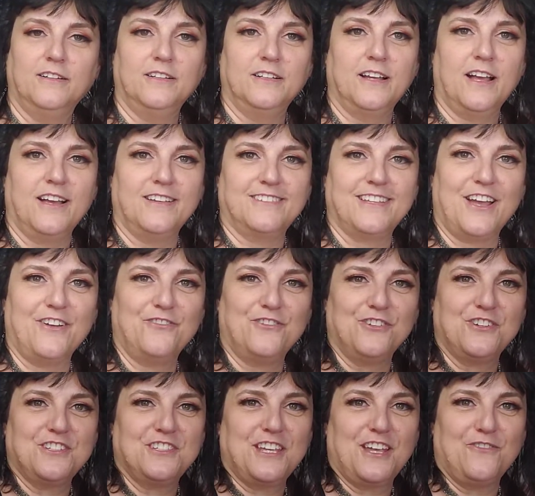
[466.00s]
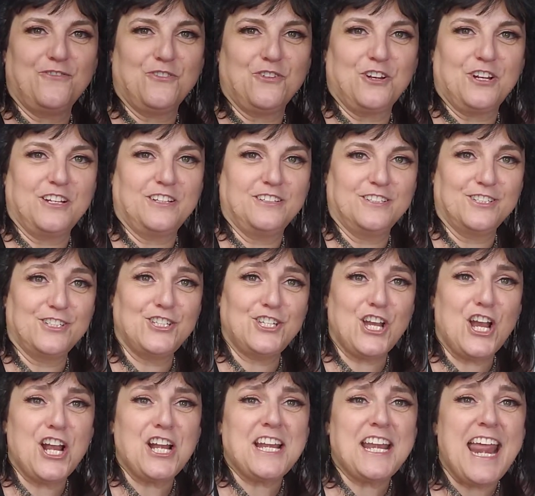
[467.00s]
How's that for a safe word?
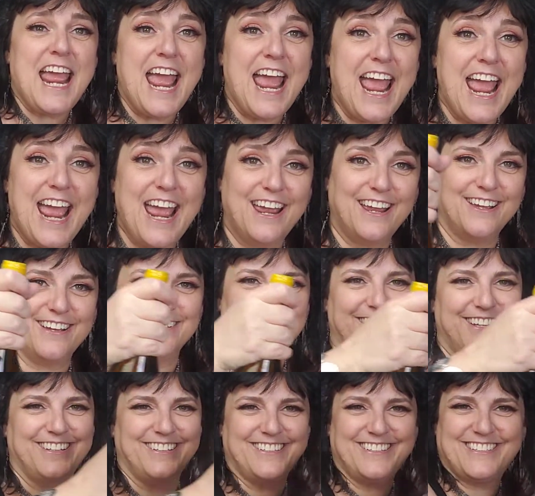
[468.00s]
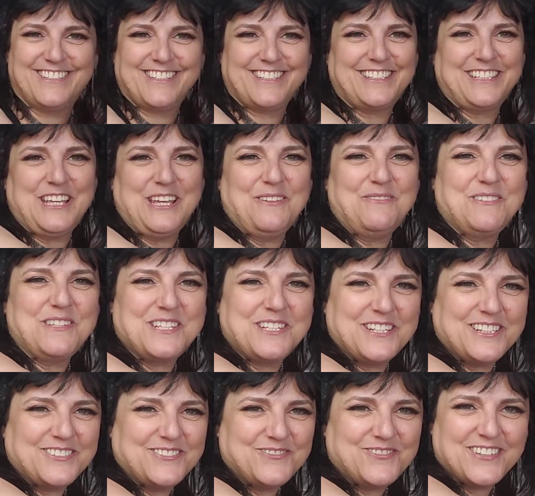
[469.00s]
Chardonnay! And then it just keeps
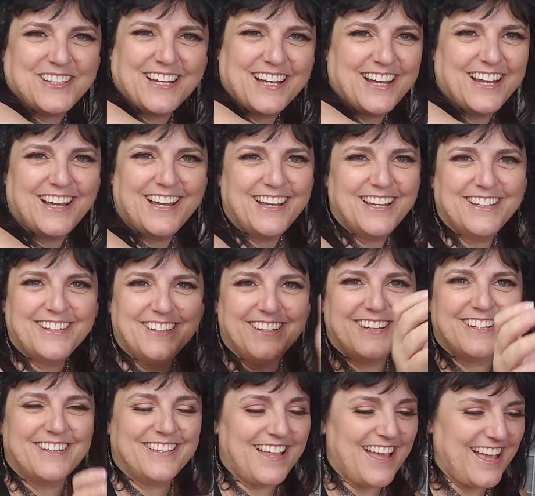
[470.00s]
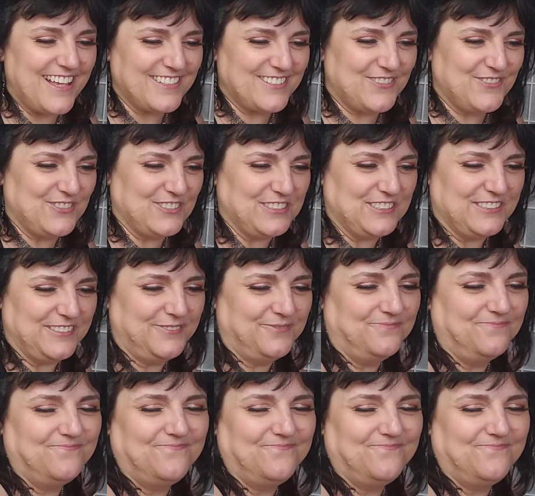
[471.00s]
your glass full.